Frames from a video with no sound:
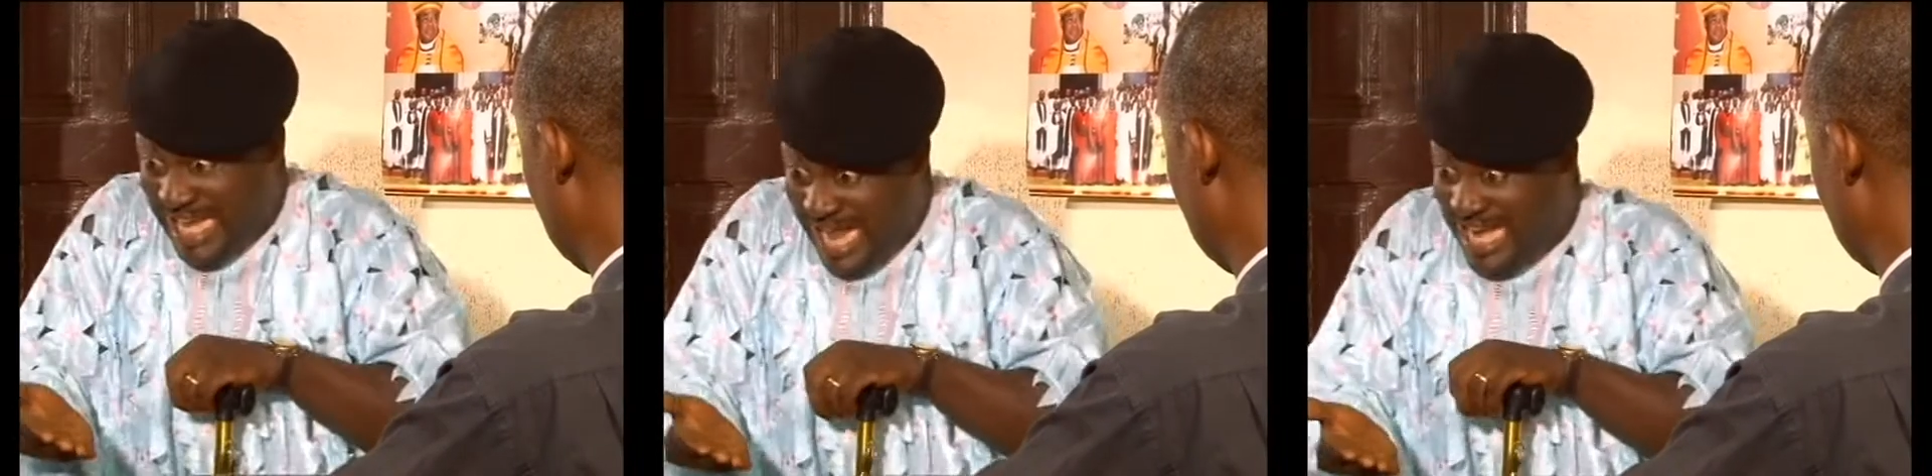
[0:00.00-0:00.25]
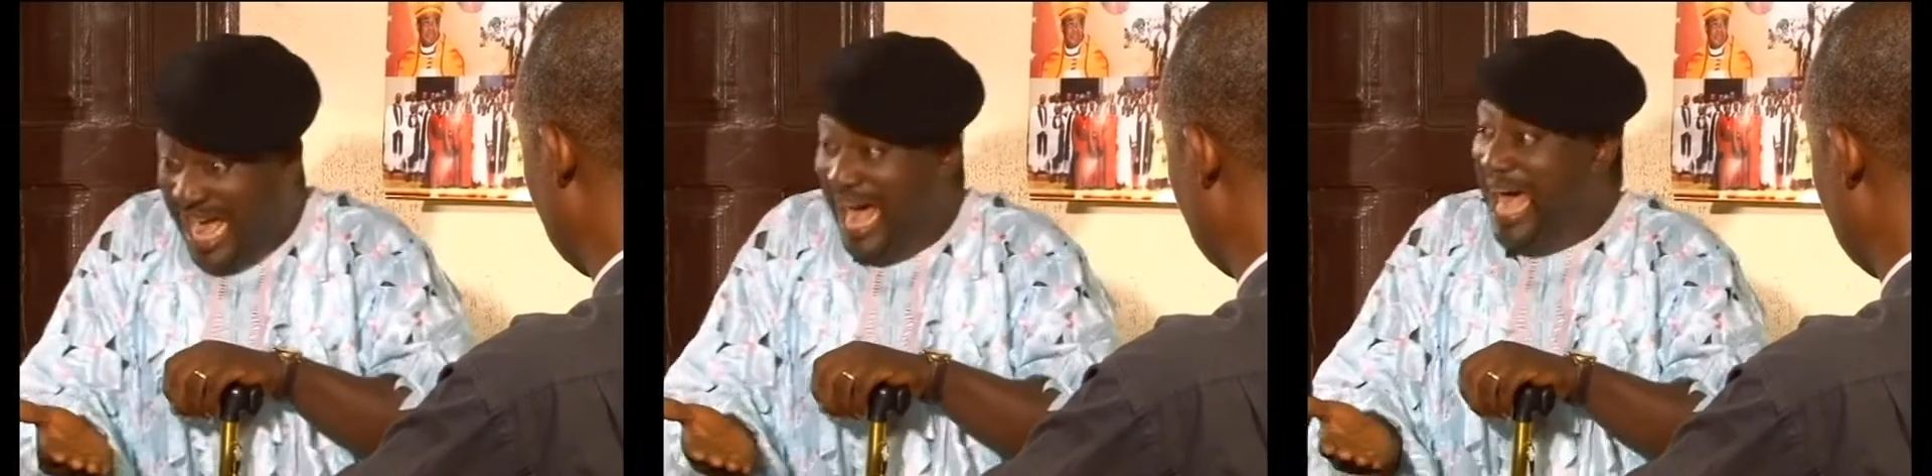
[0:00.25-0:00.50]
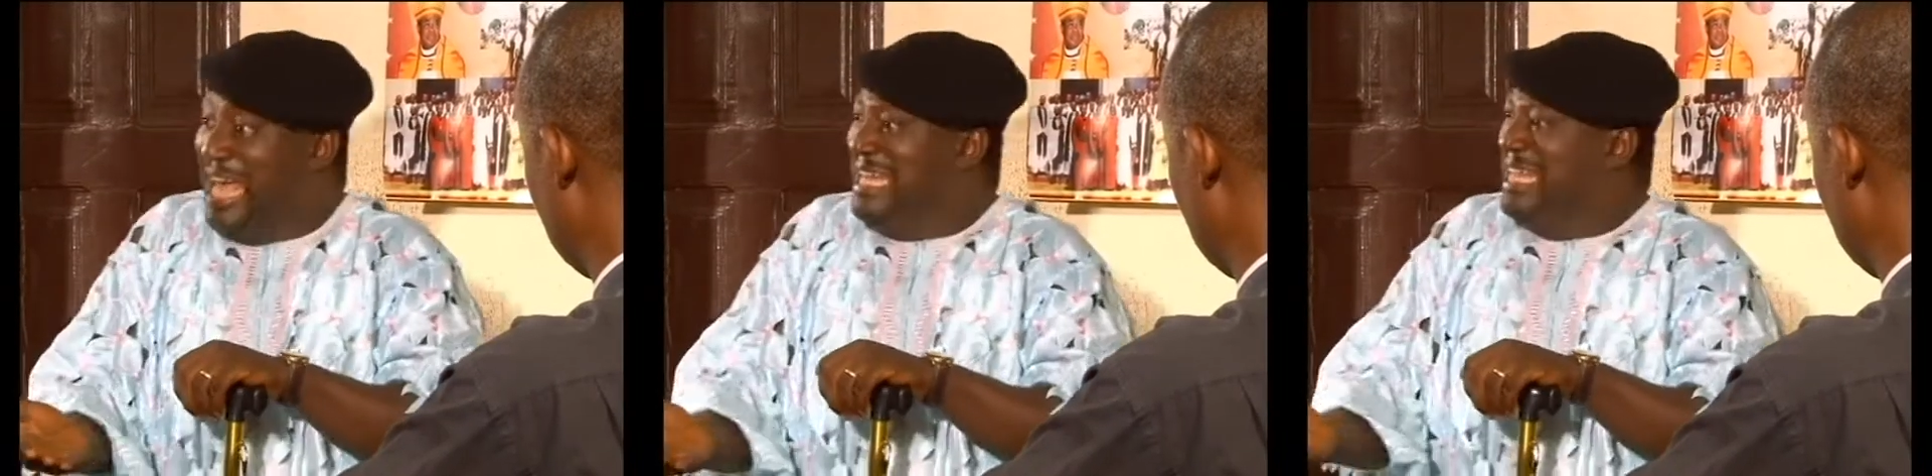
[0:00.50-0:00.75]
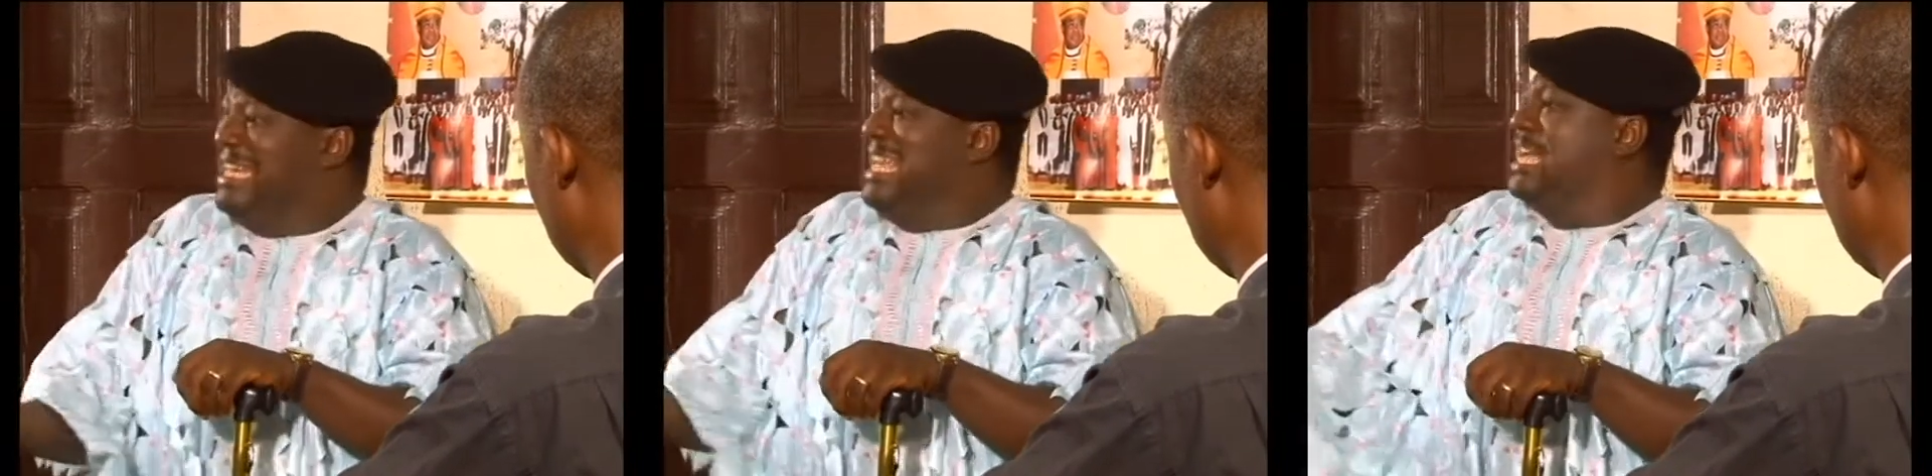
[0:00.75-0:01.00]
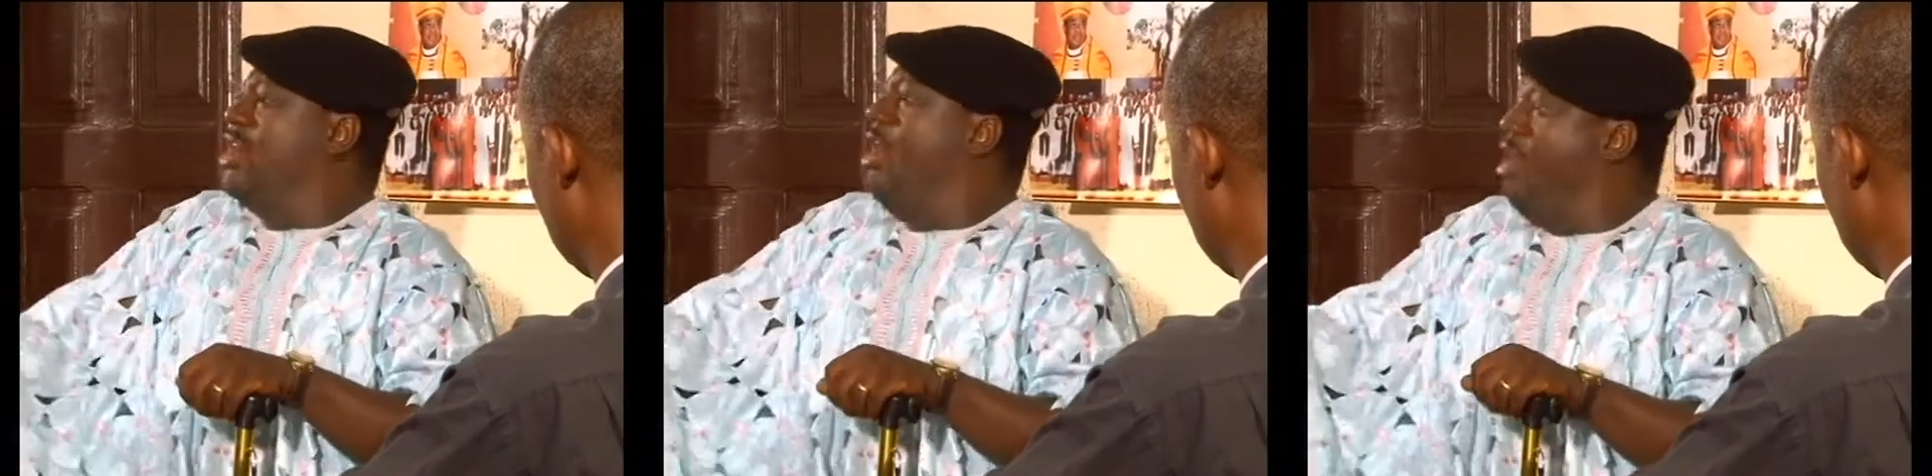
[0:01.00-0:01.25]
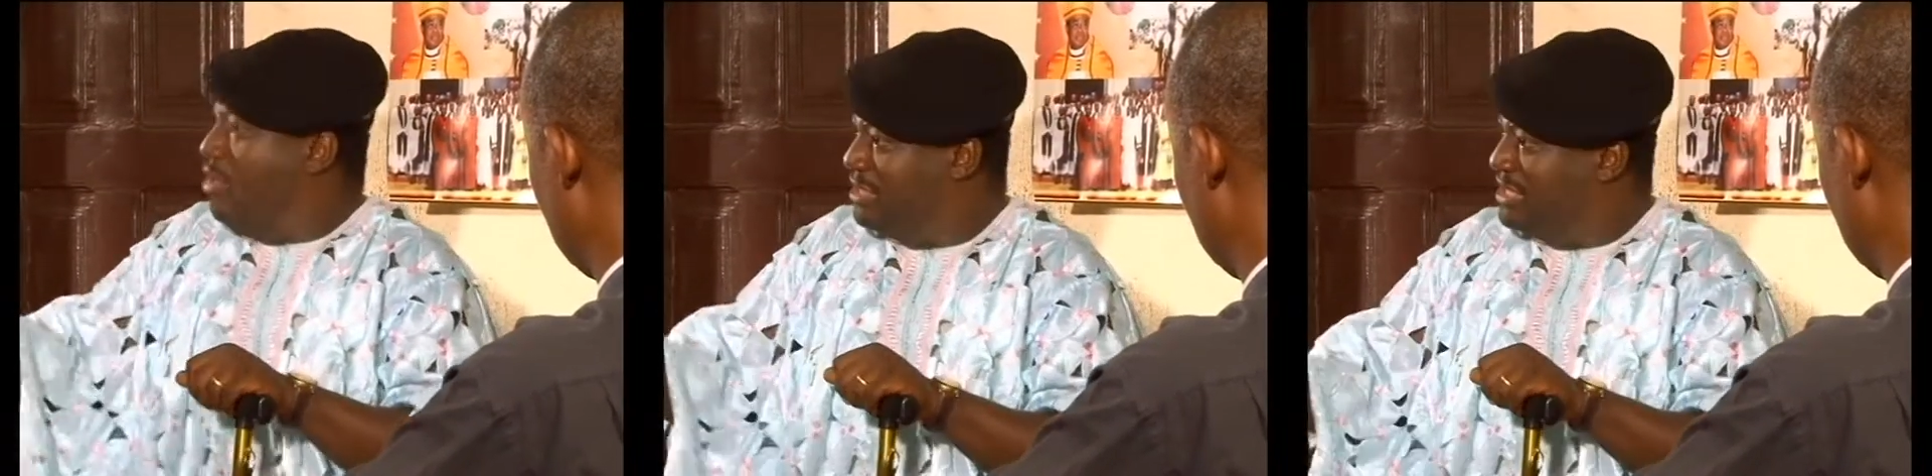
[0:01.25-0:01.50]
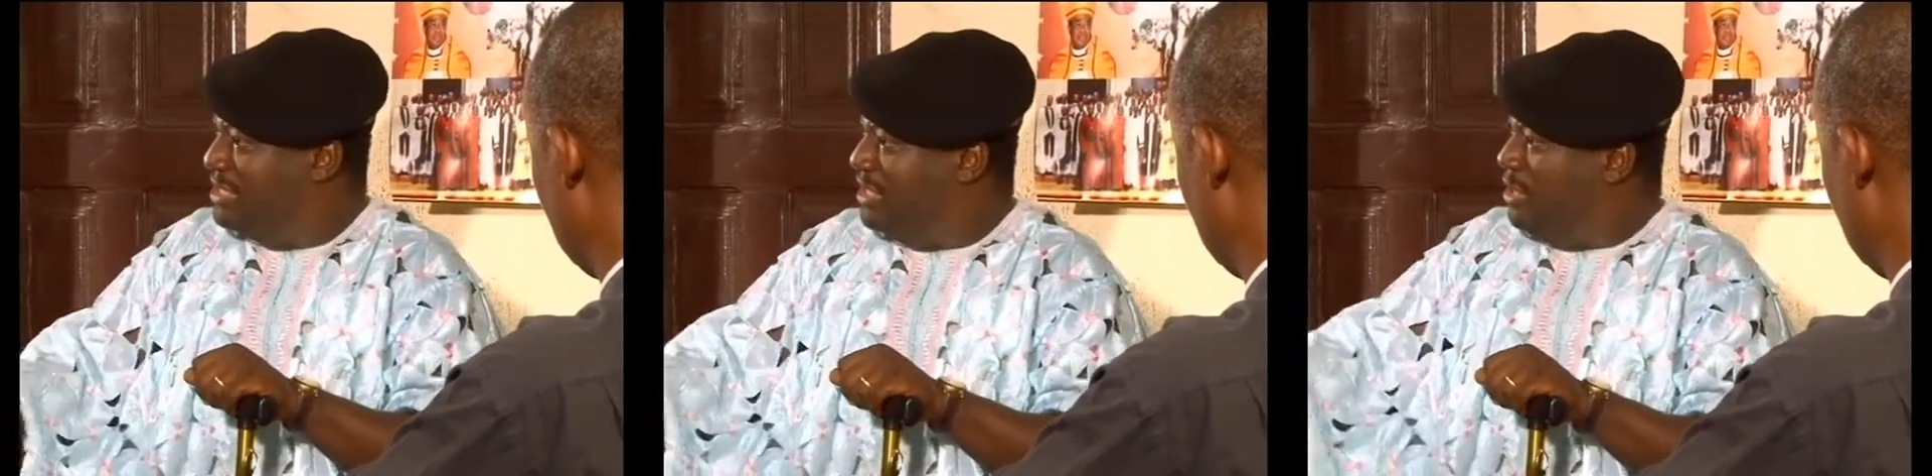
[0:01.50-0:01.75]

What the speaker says: then had the guts